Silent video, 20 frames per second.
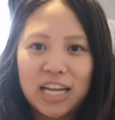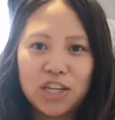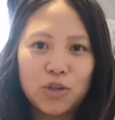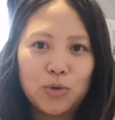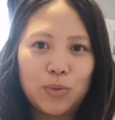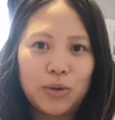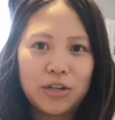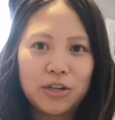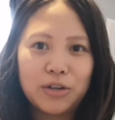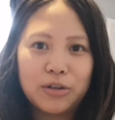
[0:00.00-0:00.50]

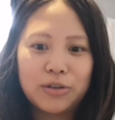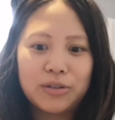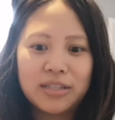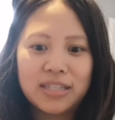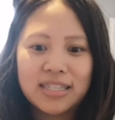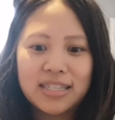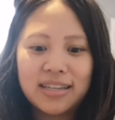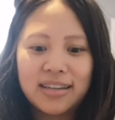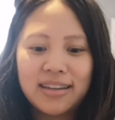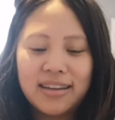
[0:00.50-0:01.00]
/
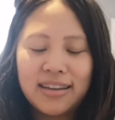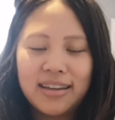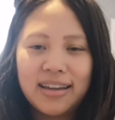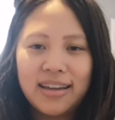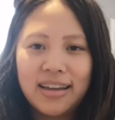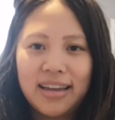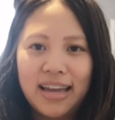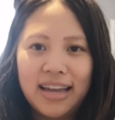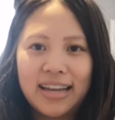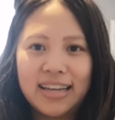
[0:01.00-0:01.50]
winners,
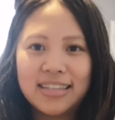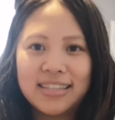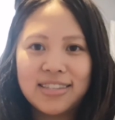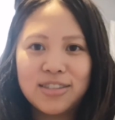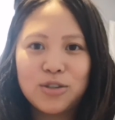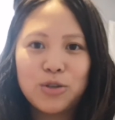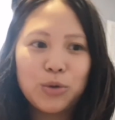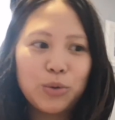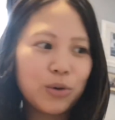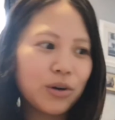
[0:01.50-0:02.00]
I guess,
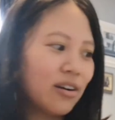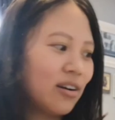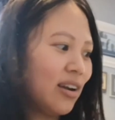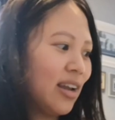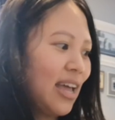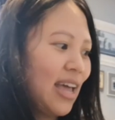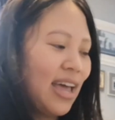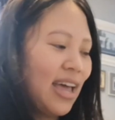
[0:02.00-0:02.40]
tour.